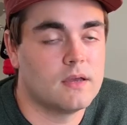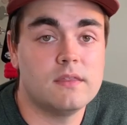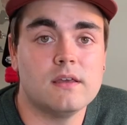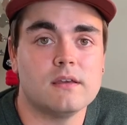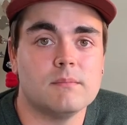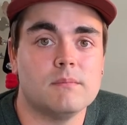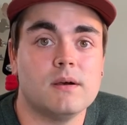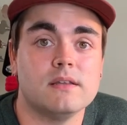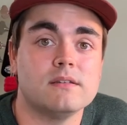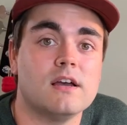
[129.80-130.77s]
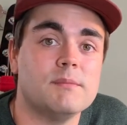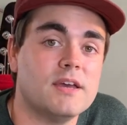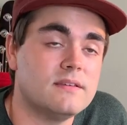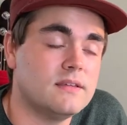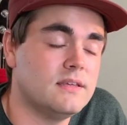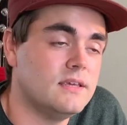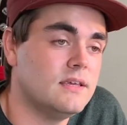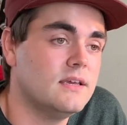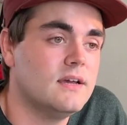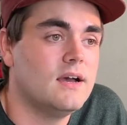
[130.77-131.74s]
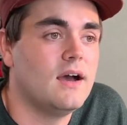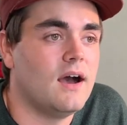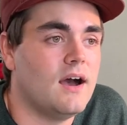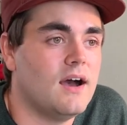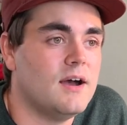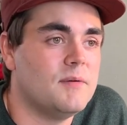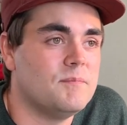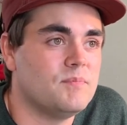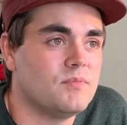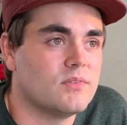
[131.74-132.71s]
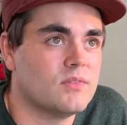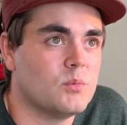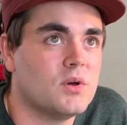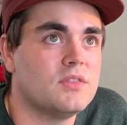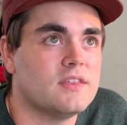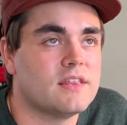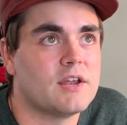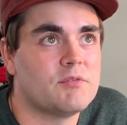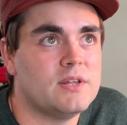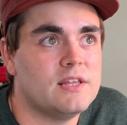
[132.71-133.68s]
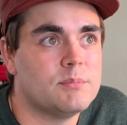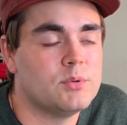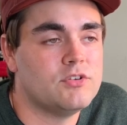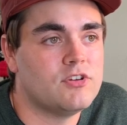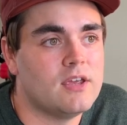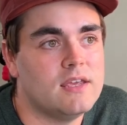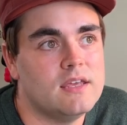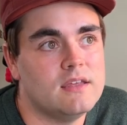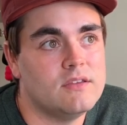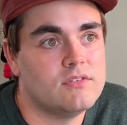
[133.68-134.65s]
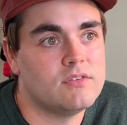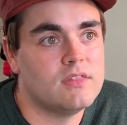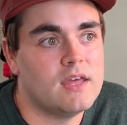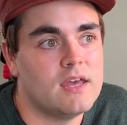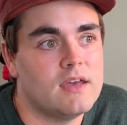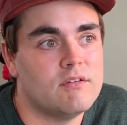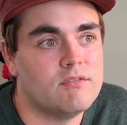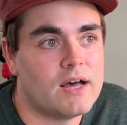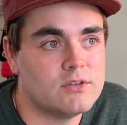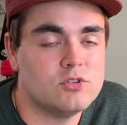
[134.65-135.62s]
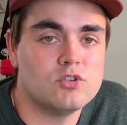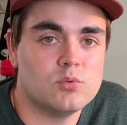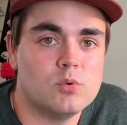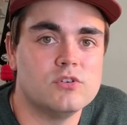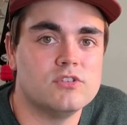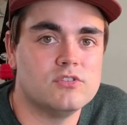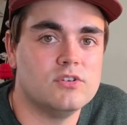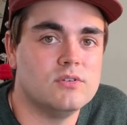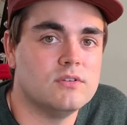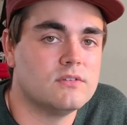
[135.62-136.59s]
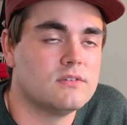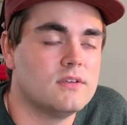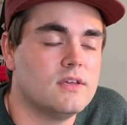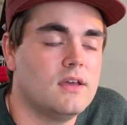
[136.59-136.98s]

think my time at SAE, um, the one thing that I really appreciate is their value towards the students.